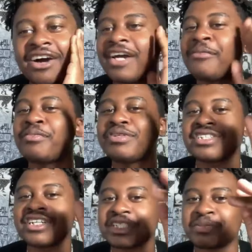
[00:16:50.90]
Okay, I'm gonna put
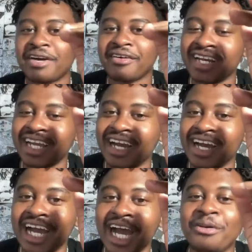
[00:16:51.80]
you on the spot right now.
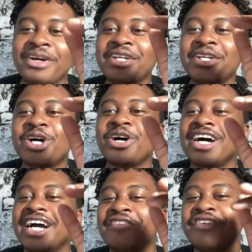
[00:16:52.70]
I want to okay. know
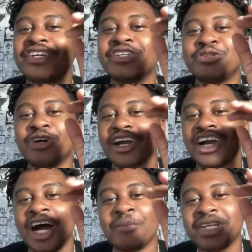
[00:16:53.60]
if you could do a
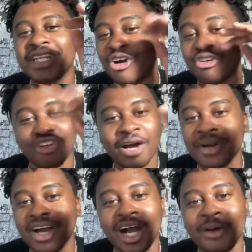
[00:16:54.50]
comedy or
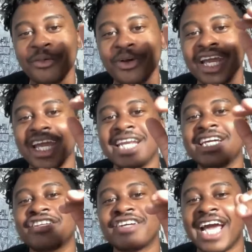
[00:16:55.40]
rom com with any
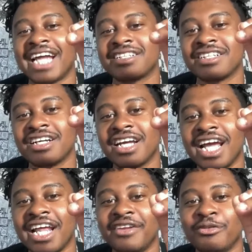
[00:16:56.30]
other actor,
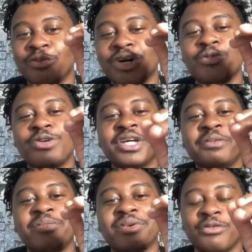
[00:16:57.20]
and what would
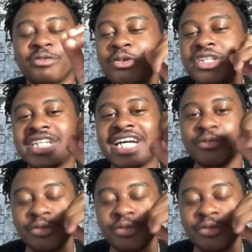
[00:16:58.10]
it? When would you got?